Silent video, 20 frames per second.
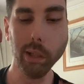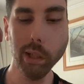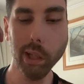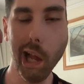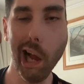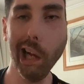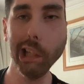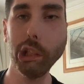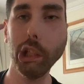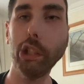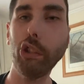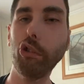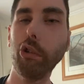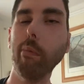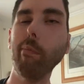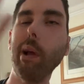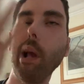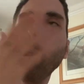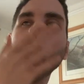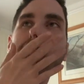I just
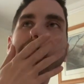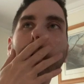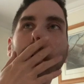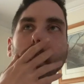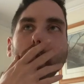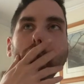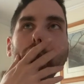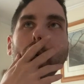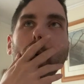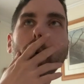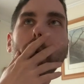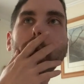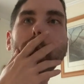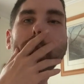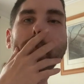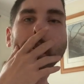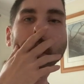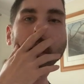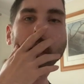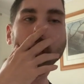remember sort of
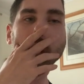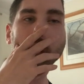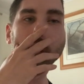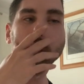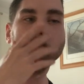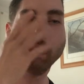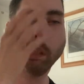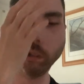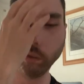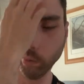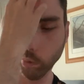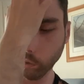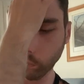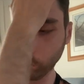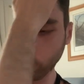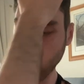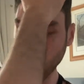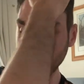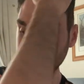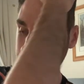thinking like those
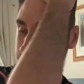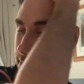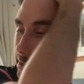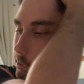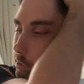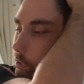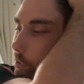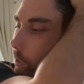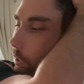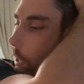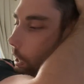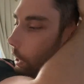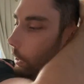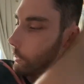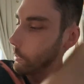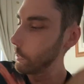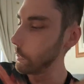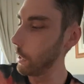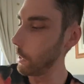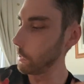things and
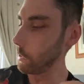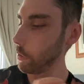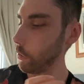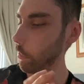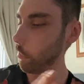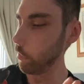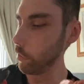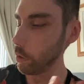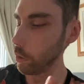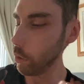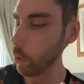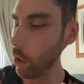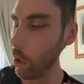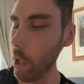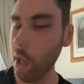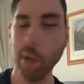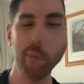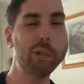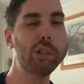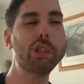hiding that secret for so long,
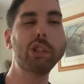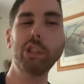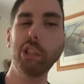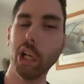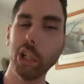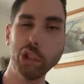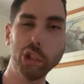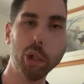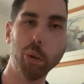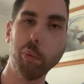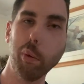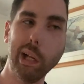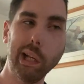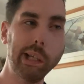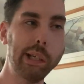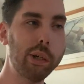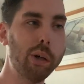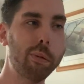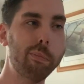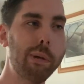and it was such a
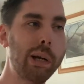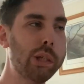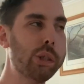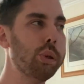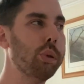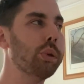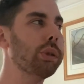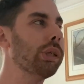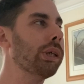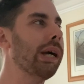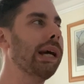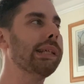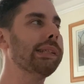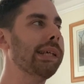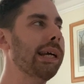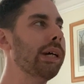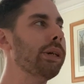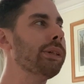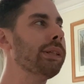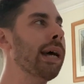weight on my shoulder, I
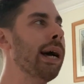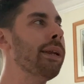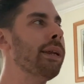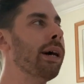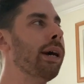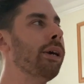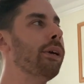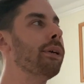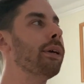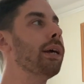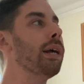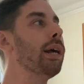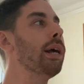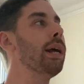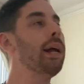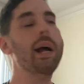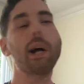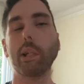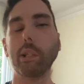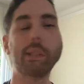tell you that now,
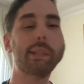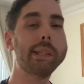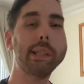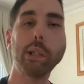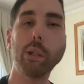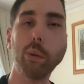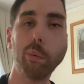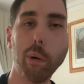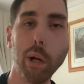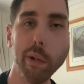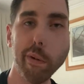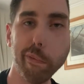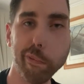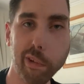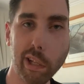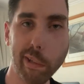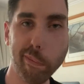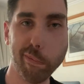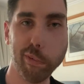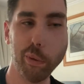until one
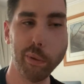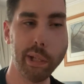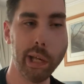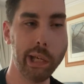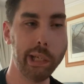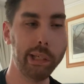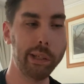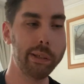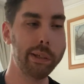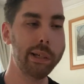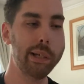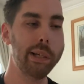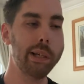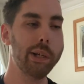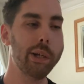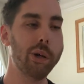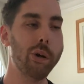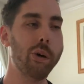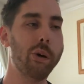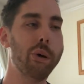fateful night
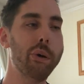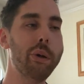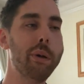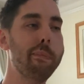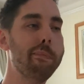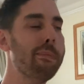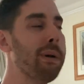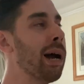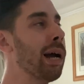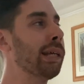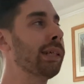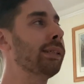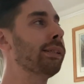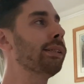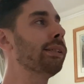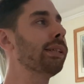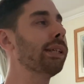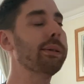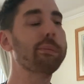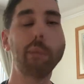on
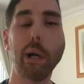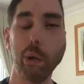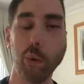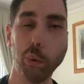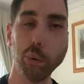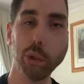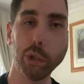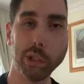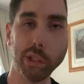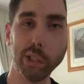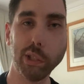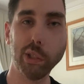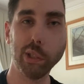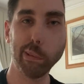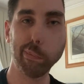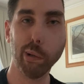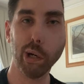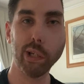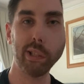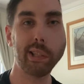my older sister's
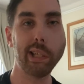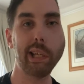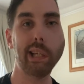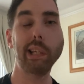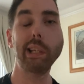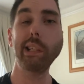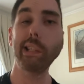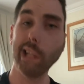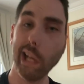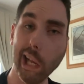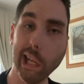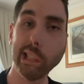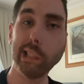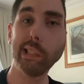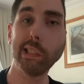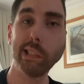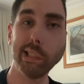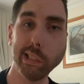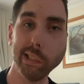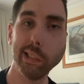birthday.
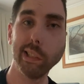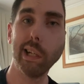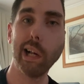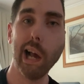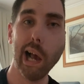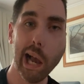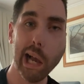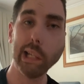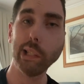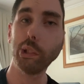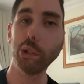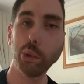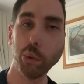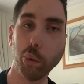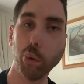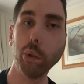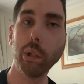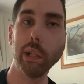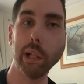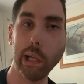Yes, I
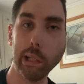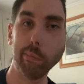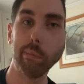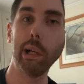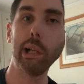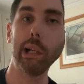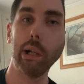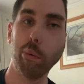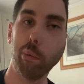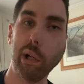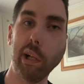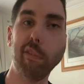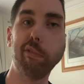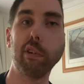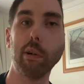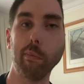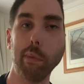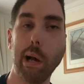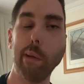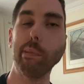stole the limelight away
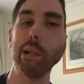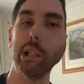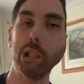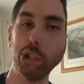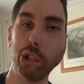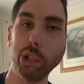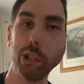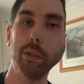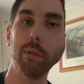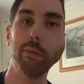from that bitch.